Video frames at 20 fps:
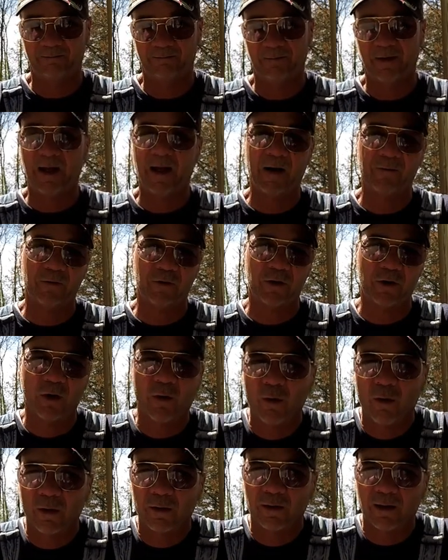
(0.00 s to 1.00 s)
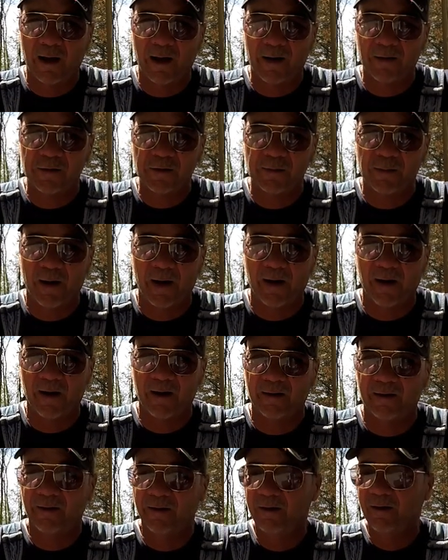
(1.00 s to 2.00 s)
They have a short
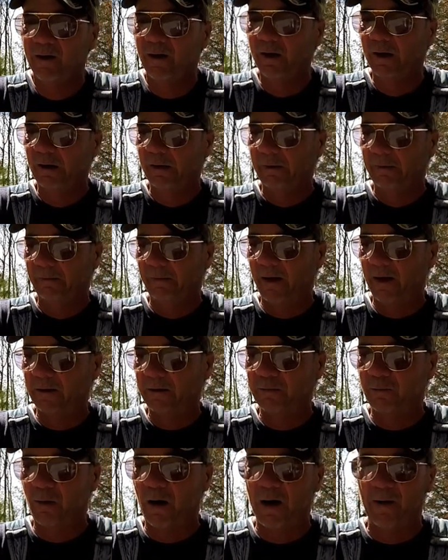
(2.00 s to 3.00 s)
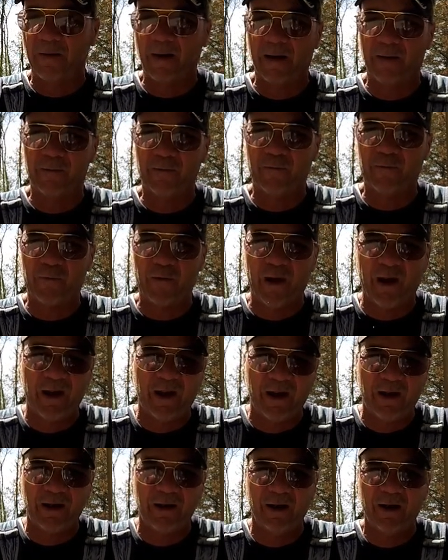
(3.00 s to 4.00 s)
lifespan. That's why they
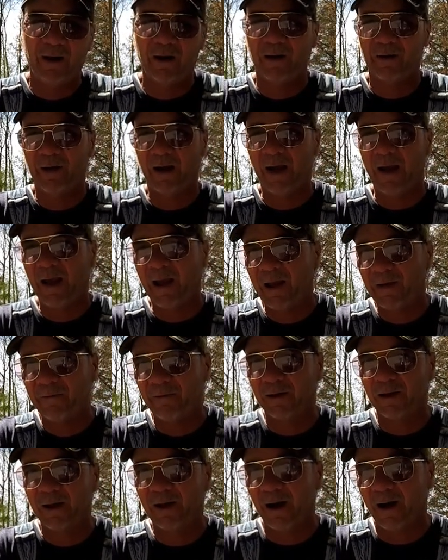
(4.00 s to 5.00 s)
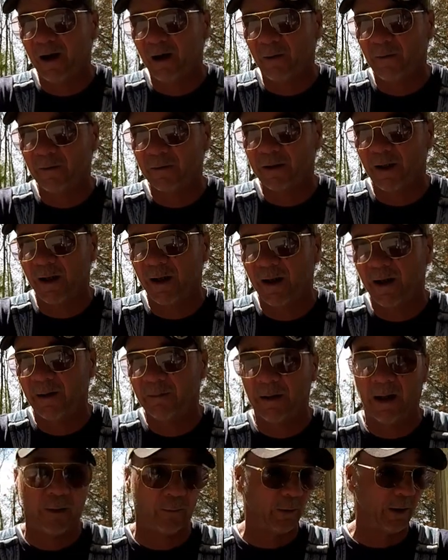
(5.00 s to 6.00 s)
feed heavily all the
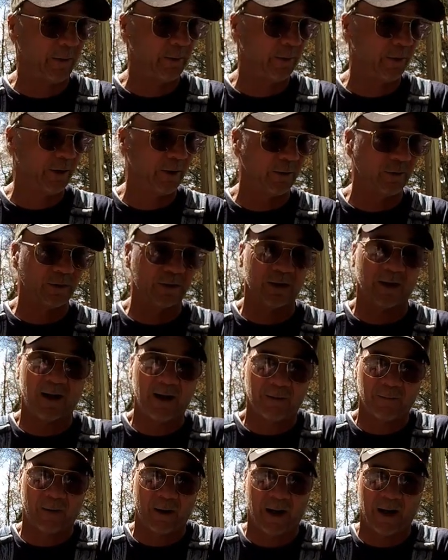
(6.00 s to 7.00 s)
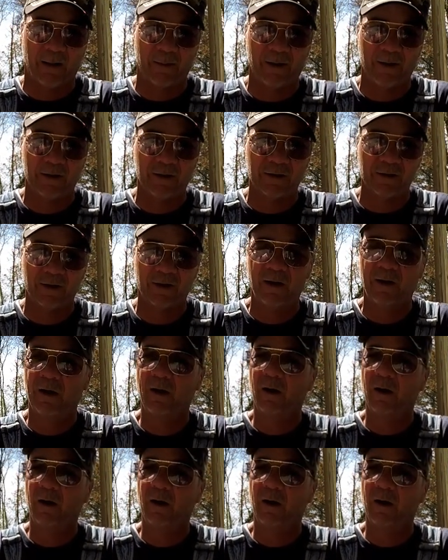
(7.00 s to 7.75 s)
time. They reproduce like rabbits.